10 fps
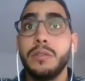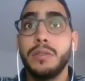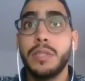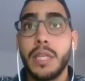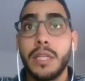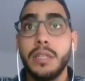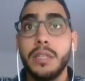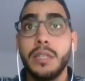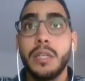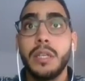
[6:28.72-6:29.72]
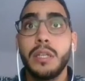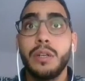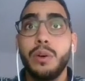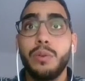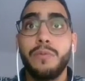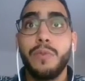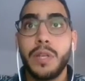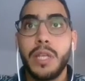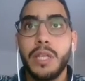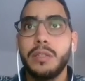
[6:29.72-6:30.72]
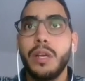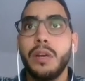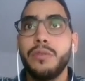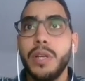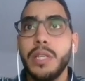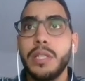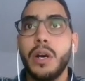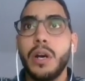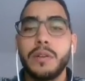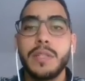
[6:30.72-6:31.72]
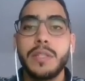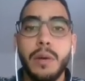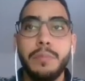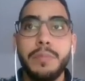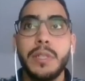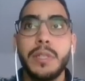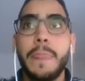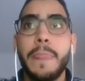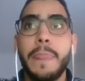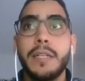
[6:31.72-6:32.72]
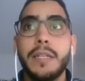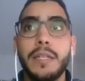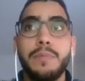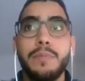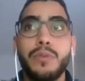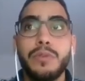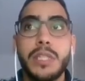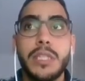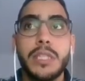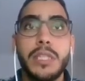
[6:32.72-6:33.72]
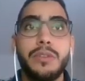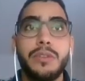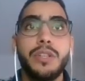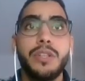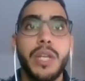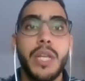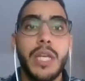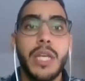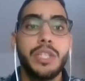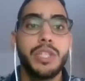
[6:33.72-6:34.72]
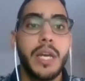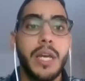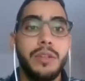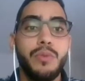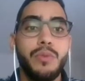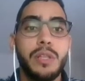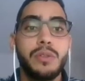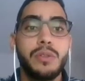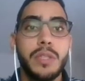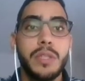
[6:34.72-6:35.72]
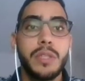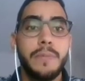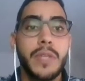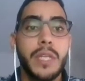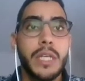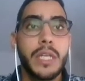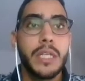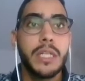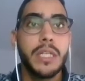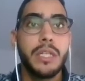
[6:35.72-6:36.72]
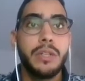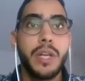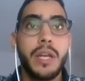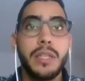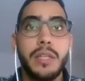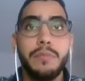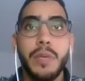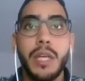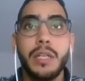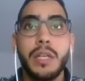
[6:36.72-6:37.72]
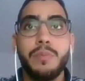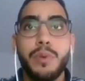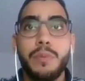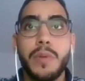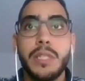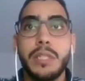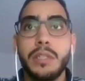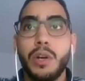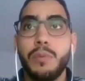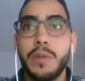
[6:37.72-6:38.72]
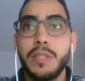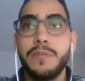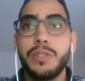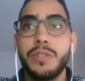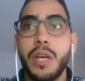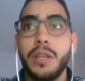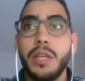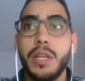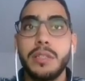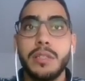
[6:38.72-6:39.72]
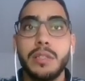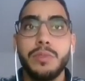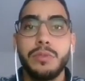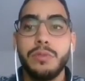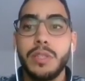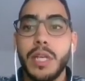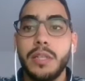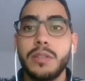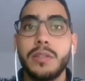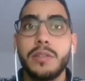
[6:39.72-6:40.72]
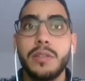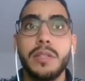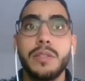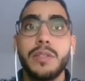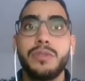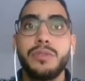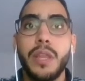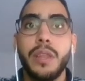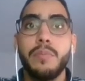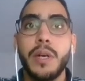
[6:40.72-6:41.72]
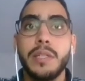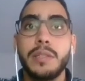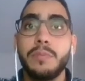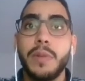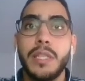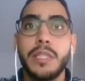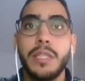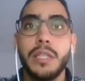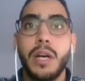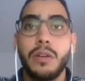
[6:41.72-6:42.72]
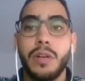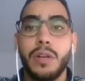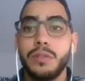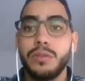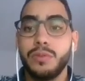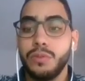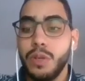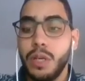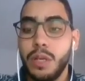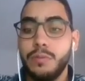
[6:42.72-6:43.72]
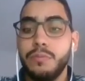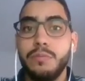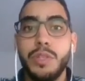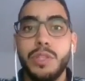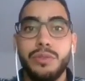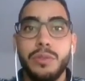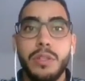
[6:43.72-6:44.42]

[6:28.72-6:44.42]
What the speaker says: study or for this concretes are slump, porosity, drying shrinkage, and weight loss. Regarding mechanical properties, compressive strength, elastic modulus, and tensile strength by splicing are also measured.